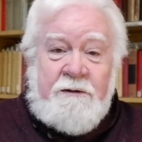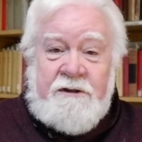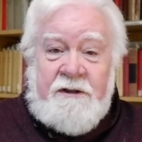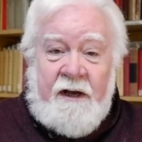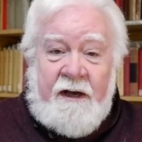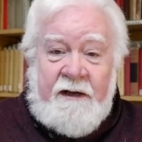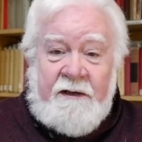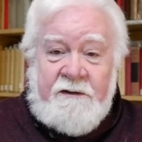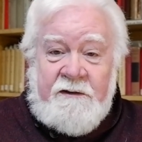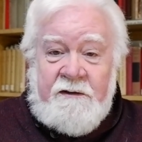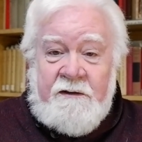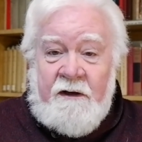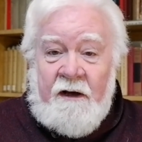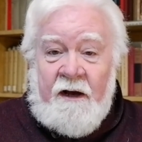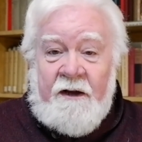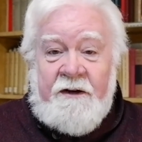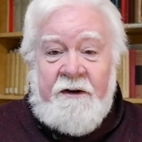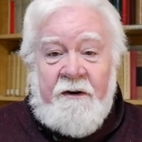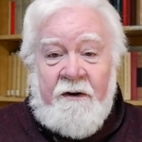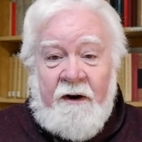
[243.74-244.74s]
sites
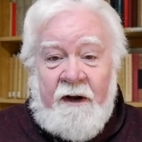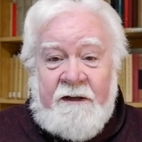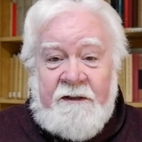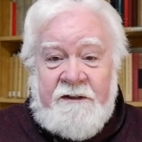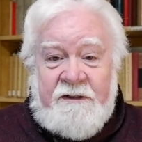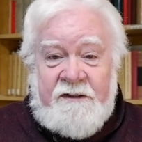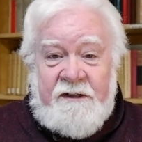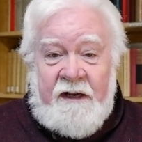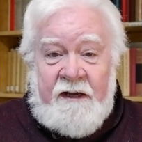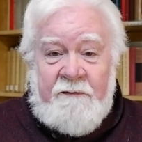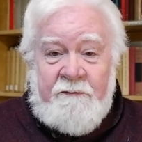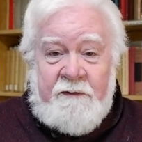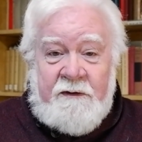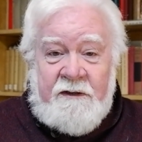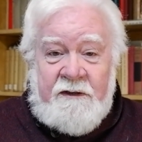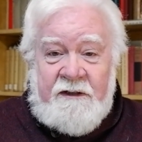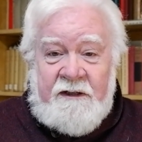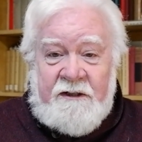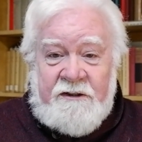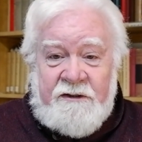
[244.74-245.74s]
under unsafe
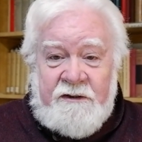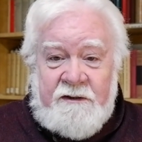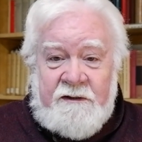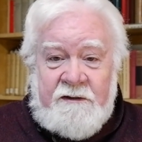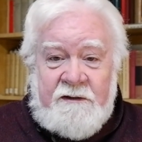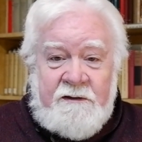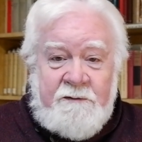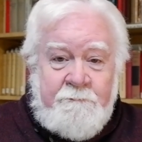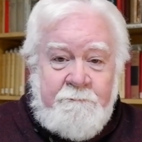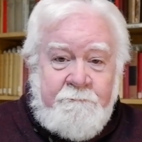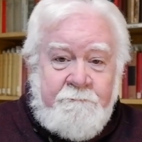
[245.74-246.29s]
conditions.